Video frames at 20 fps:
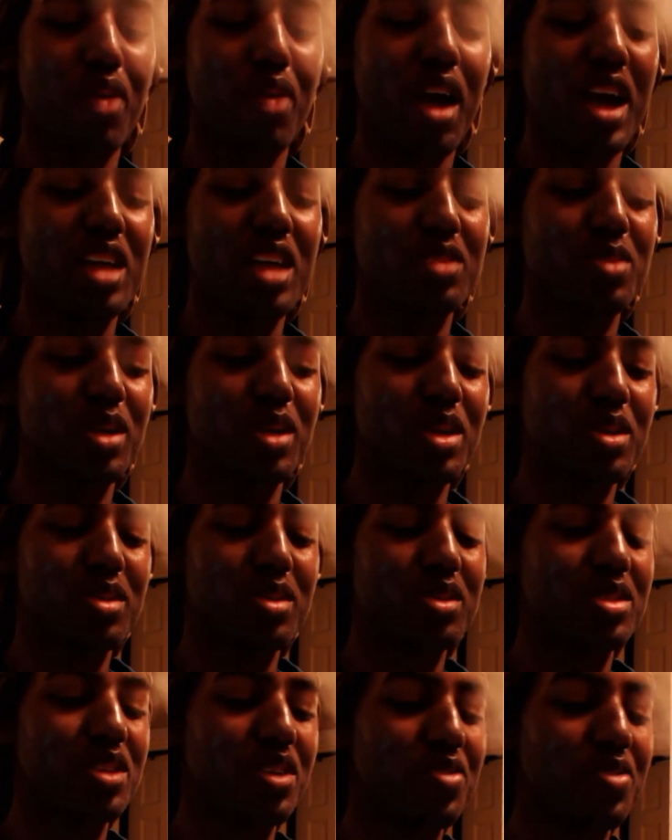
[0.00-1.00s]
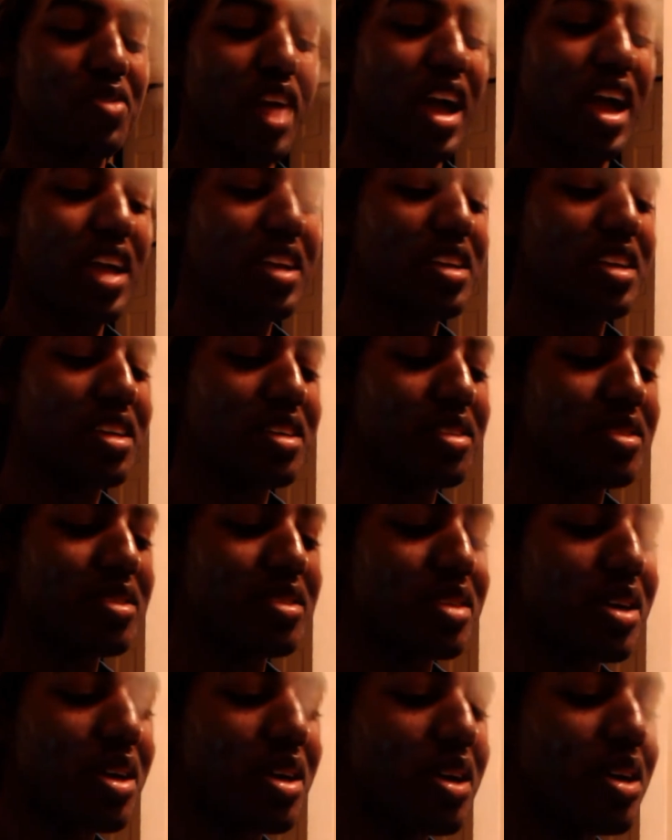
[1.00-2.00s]
surprised with little stuff like
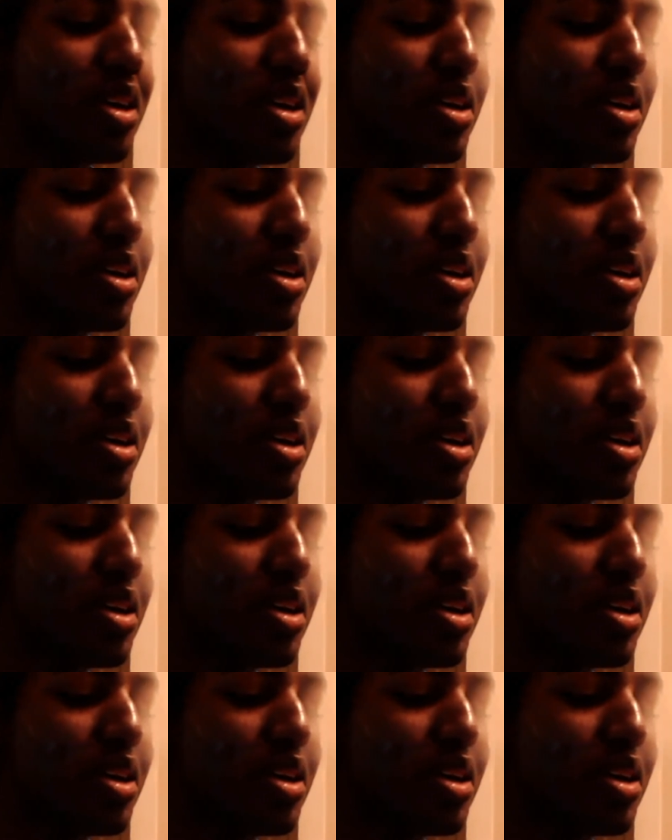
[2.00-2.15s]
this.